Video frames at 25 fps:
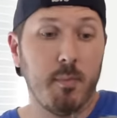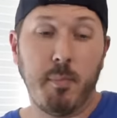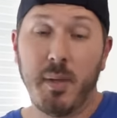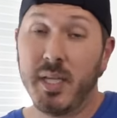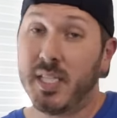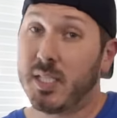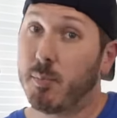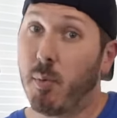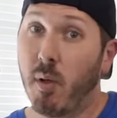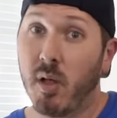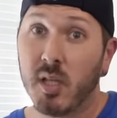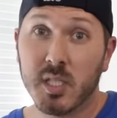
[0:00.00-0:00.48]

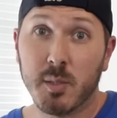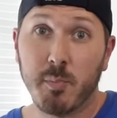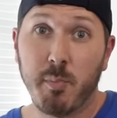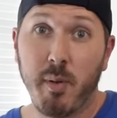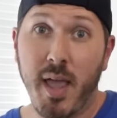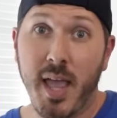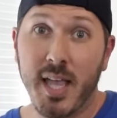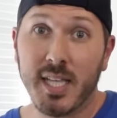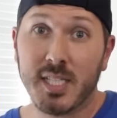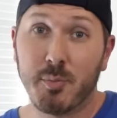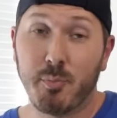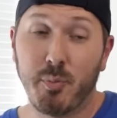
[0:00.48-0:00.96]
Baseball is
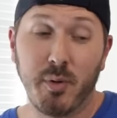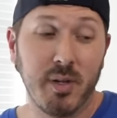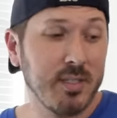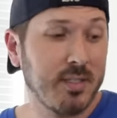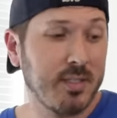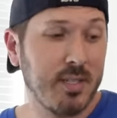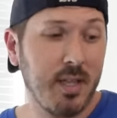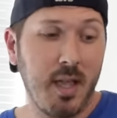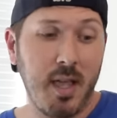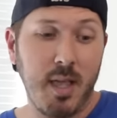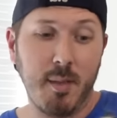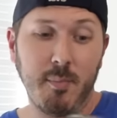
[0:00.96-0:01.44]
back,
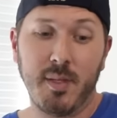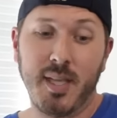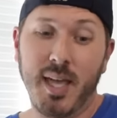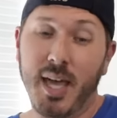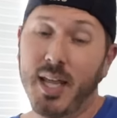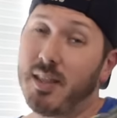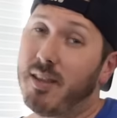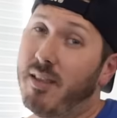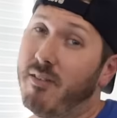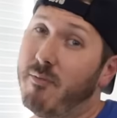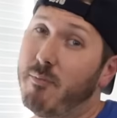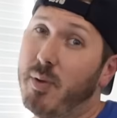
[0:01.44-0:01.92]
springtime.
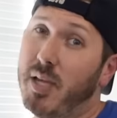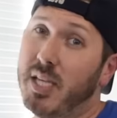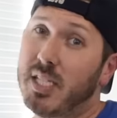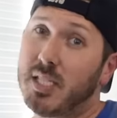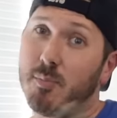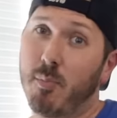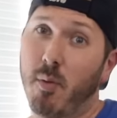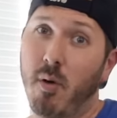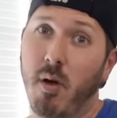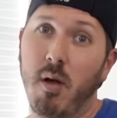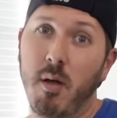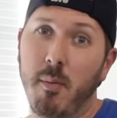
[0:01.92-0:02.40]
Gotta love
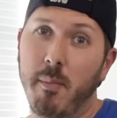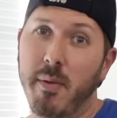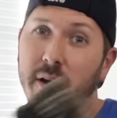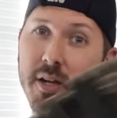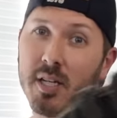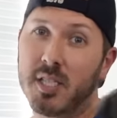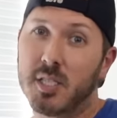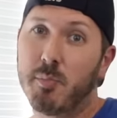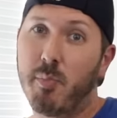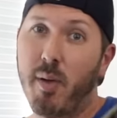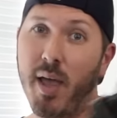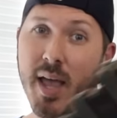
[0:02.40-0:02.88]
baseball,
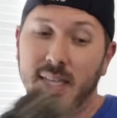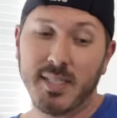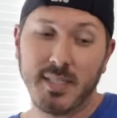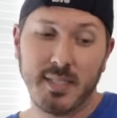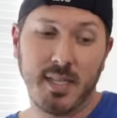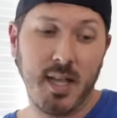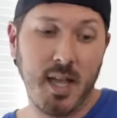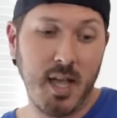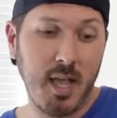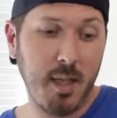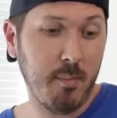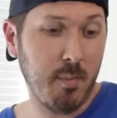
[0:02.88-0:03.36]
America's
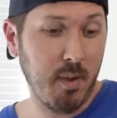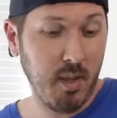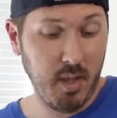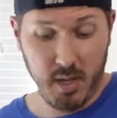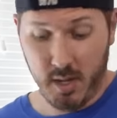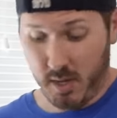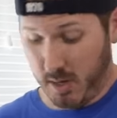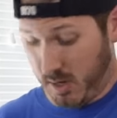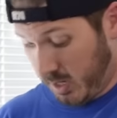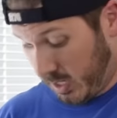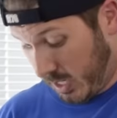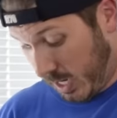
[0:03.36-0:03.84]
pastime.
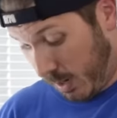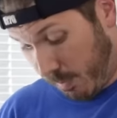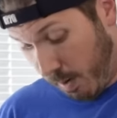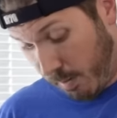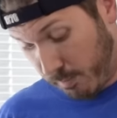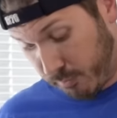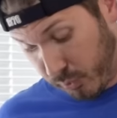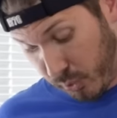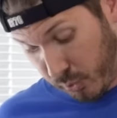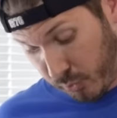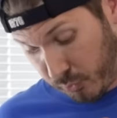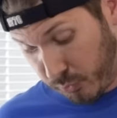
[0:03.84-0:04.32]
Got
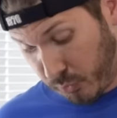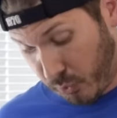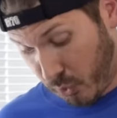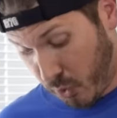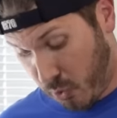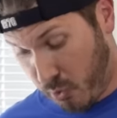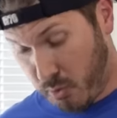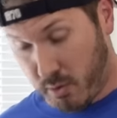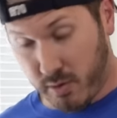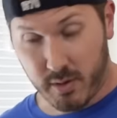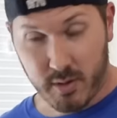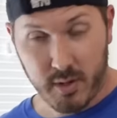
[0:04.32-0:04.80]
my brew
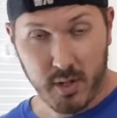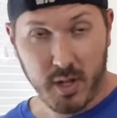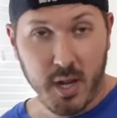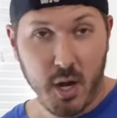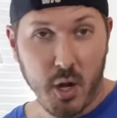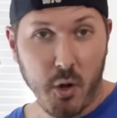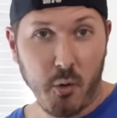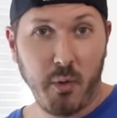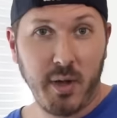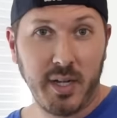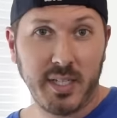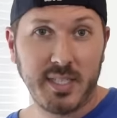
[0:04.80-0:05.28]
crew,
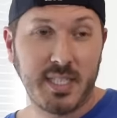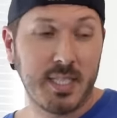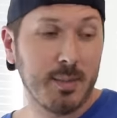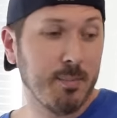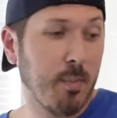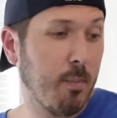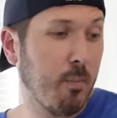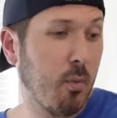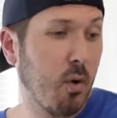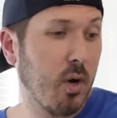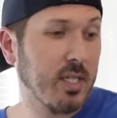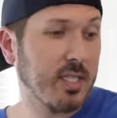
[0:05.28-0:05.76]
ready to see
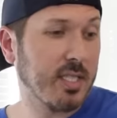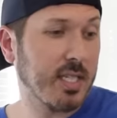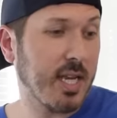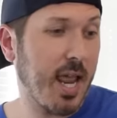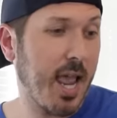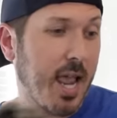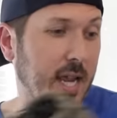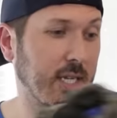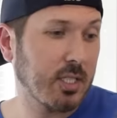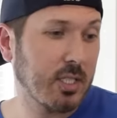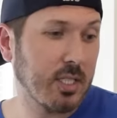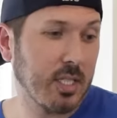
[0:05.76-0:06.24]
my boys in
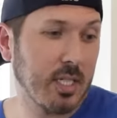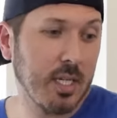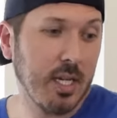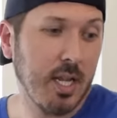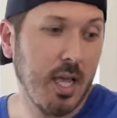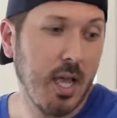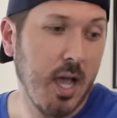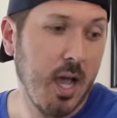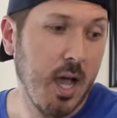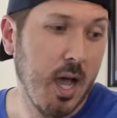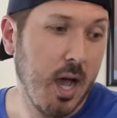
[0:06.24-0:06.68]
action.